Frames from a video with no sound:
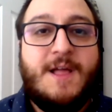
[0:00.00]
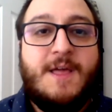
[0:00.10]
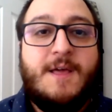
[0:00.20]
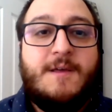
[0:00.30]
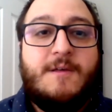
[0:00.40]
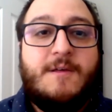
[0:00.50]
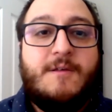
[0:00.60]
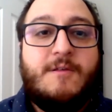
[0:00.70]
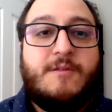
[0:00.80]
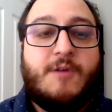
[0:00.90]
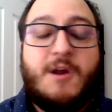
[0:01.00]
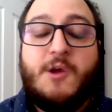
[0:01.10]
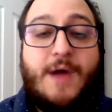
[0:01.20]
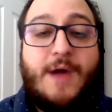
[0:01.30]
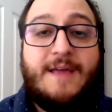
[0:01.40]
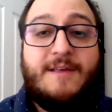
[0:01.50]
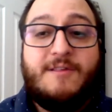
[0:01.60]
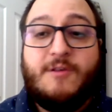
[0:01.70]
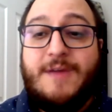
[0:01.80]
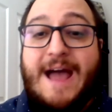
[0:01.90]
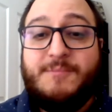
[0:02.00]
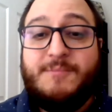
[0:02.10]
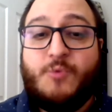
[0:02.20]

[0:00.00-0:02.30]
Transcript: So, anyway, so yeah, I'm just wondering.